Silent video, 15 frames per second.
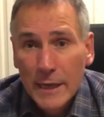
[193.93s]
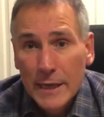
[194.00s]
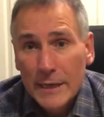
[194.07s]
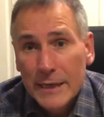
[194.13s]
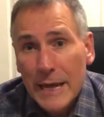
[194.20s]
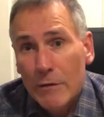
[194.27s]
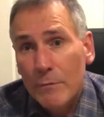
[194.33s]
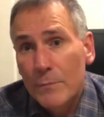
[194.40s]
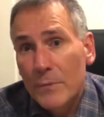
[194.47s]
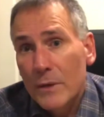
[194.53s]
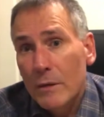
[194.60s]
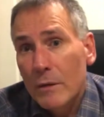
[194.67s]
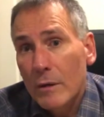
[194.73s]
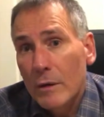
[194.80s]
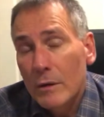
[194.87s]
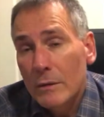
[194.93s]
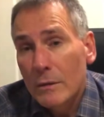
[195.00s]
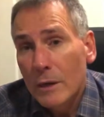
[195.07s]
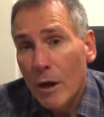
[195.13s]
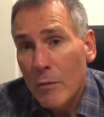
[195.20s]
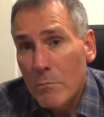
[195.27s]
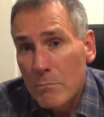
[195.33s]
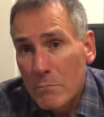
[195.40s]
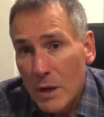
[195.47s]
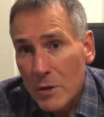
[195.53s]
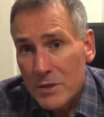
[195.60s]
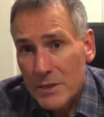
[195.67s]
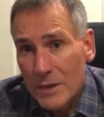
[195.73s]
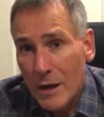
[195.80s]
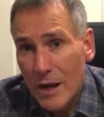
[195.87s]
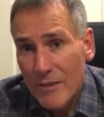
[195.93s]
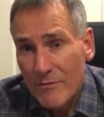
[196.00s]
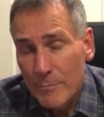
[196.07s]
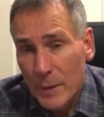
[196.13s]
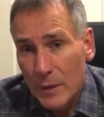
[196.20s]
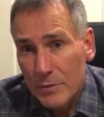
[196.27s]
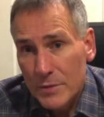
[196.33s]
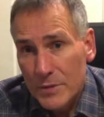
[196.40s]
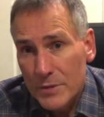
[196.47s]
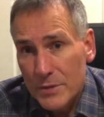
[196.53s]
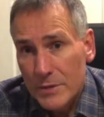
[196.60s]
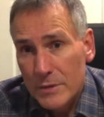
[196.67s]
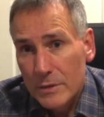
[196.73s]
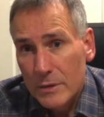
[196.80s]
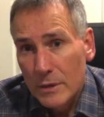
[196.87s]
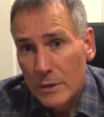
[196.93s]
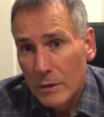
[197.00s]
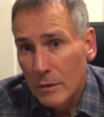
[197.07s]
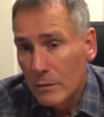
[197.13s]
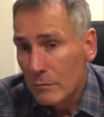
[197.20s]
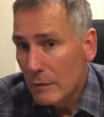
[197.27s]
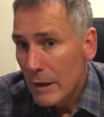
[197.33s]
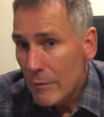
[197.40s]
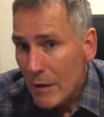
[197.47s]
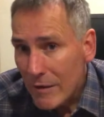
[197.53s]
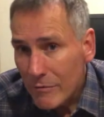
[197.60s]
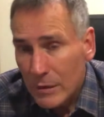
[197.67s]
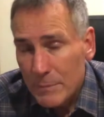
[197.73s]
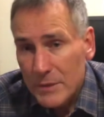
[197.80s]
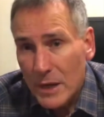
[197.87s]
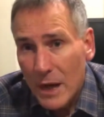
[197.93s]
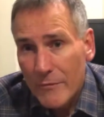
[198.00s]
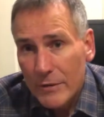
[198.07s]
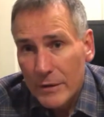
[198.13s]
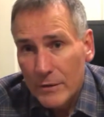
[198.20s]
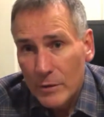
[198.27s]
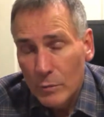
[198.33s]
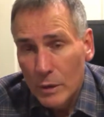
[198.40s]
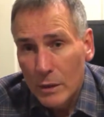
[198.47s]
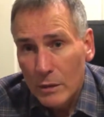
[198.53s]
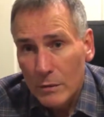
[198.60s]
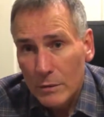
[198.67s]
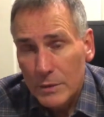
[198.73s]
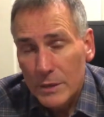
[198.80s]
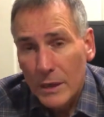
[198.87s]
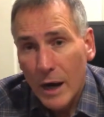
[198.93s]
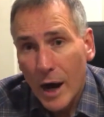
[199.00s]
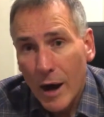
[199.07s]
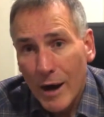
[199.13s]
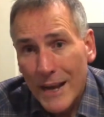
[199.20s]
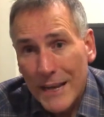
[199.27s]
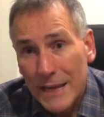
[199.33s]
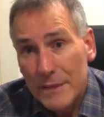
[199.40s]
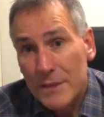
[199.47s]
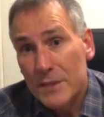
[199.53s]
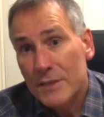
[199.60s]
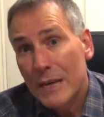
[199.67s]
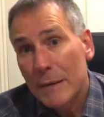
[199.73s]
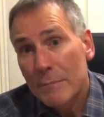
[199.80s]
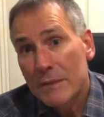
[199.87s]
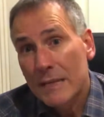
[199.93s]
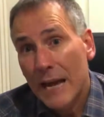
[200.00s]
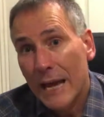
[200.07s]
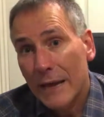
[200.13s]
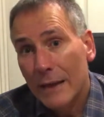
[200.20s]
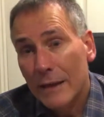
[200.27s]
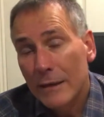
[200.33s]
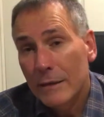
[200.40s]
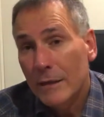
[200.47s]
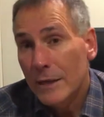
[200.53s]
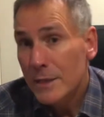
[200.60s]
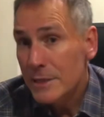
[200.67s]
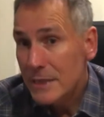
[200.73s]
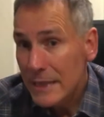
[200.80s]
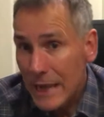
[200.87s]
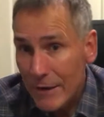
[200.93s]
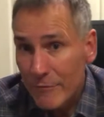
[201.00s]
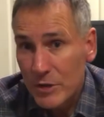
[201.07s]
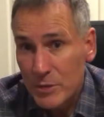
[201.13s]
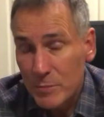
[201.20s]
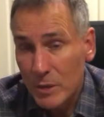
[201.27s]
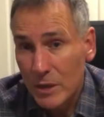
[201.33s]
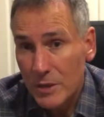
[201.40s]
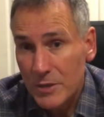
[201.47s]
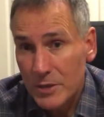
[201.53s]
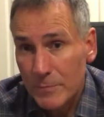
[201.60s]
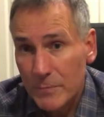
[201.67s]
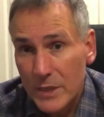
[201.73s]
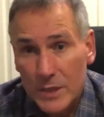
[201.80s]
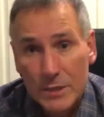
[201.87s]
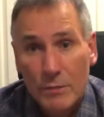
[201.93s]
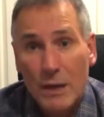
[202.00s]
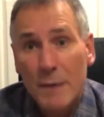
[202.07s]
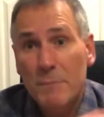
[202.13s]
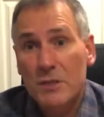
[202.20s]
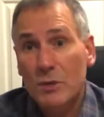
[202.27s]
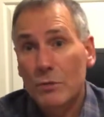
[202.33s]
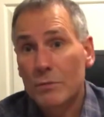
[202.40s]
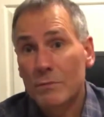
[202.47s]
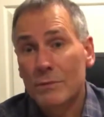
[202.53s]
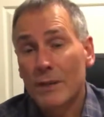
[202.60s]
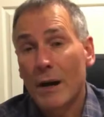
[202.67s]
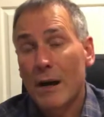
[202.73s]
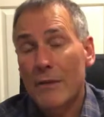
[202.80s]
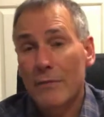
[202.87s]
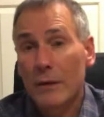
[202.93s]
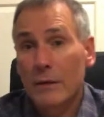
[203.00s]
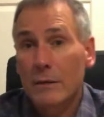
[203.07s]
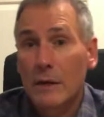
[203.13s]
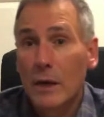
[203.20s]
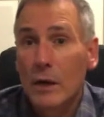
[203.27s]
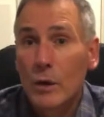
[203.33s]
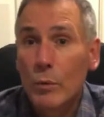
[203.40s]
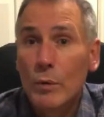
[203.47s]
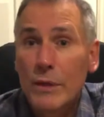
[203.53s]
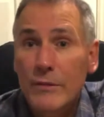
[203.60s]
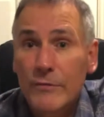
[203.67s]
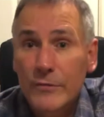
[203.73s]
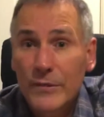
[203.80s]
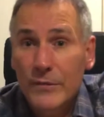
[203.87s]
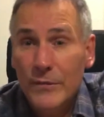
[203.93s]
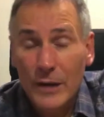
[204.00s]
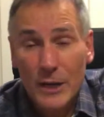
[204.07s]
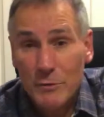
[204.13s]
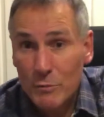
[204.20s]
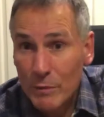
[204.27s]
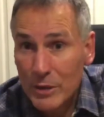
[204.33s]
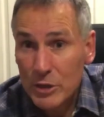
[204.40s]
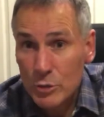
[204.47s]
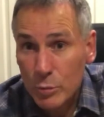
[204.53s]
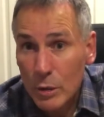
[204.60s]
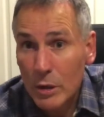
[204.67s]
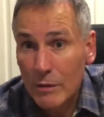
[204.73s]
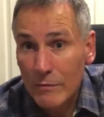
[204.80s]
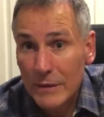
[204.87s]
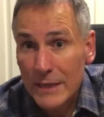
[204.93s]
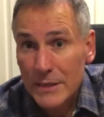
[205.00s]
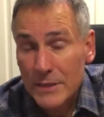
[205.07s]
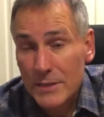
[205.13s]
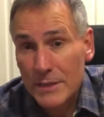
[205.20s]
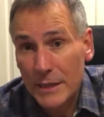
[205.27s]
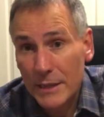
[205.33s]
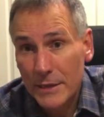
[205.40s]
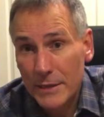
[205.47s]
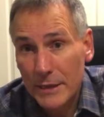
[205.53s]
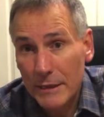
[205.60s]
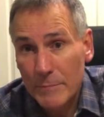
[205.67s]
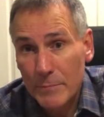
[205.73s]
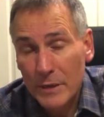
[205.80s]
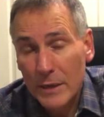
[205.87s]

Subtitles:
Now, on most dive boats, wherever I'm diving in the world, I get the same tank as the average person. So I'm still diving with a 12 litre cylinder,